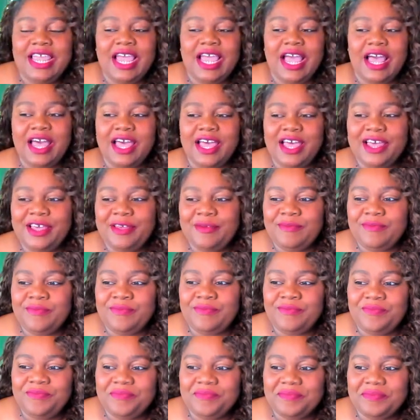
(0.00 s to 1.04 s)

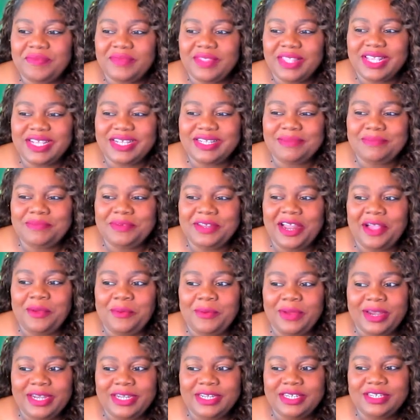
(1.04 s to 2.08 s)
but I
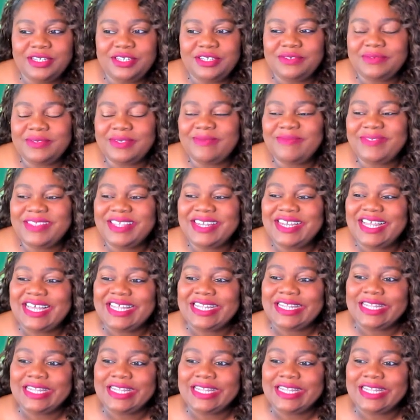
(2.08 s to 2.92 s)
wanted to do something a